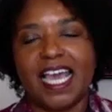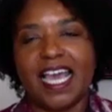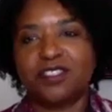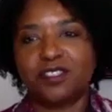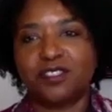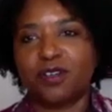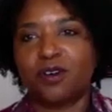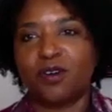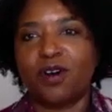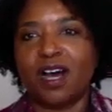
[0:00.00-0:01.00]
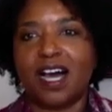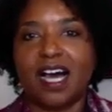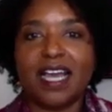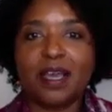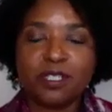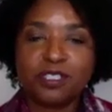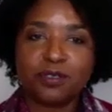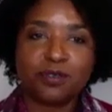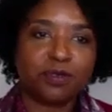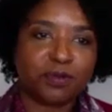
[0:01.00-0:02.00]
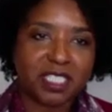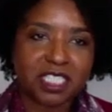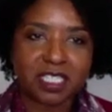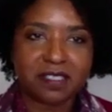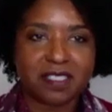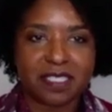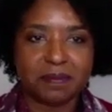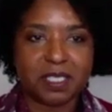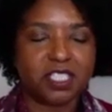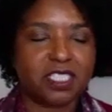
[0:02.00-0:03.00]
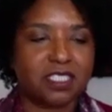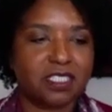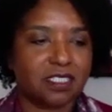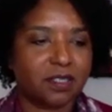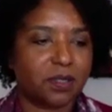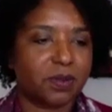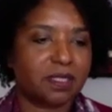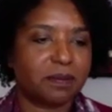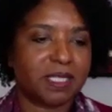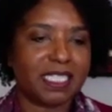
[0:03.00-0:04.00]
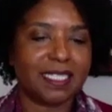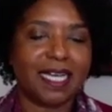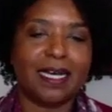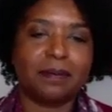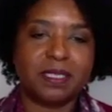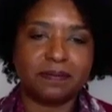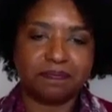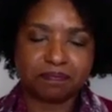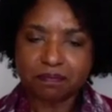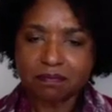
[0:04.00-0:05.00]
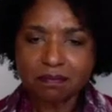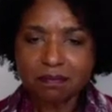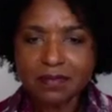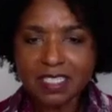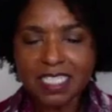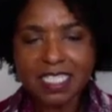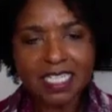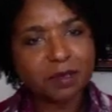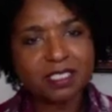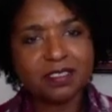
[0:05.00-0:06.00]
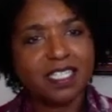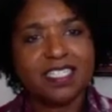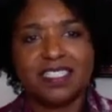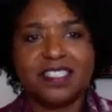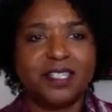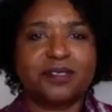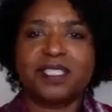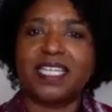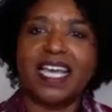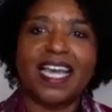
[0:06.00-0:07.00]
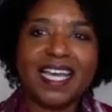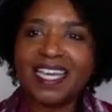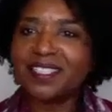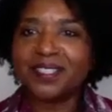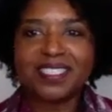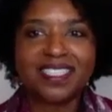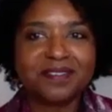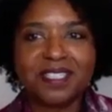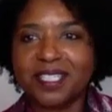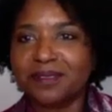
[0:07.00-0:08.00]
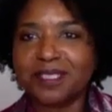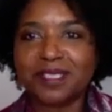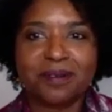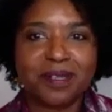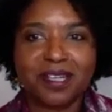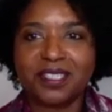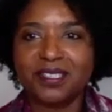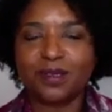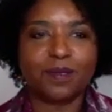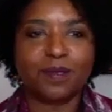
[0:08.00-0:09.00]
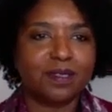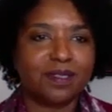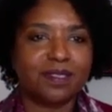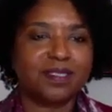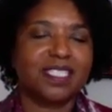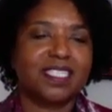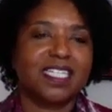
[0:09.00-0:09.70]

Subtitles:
And so I would do the reach outs that I mentioned, in the Money Lab, and I would, say, hey, I'd love to hear what's going on in your world.